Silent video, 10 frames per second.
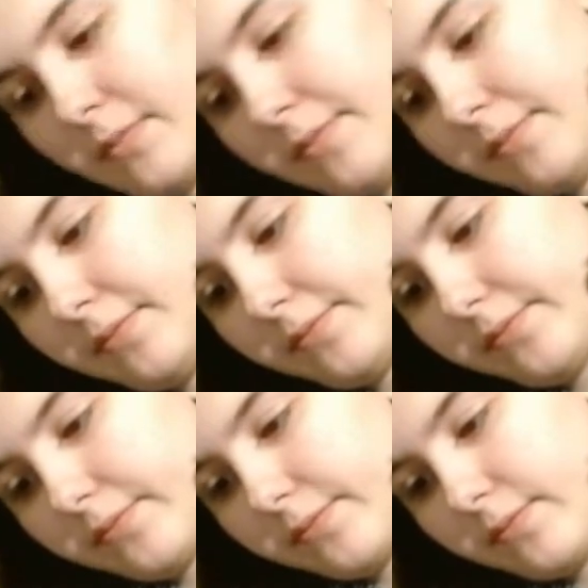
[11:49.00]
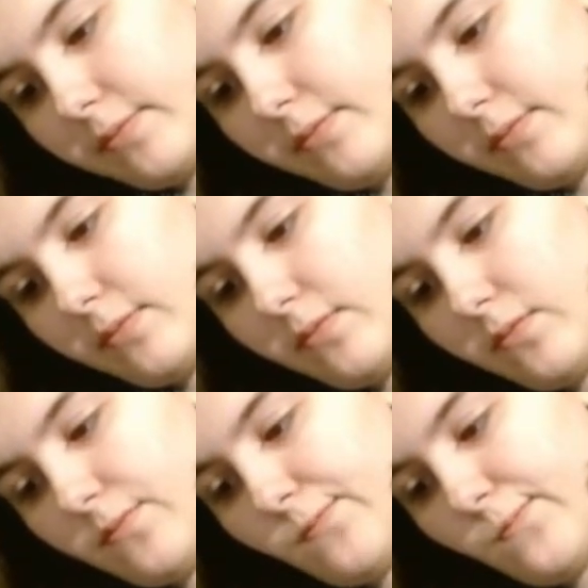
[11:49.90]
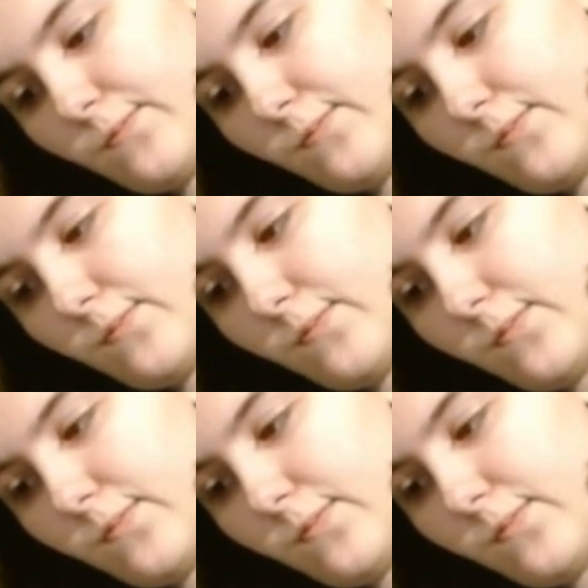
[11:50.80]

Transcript: (silence)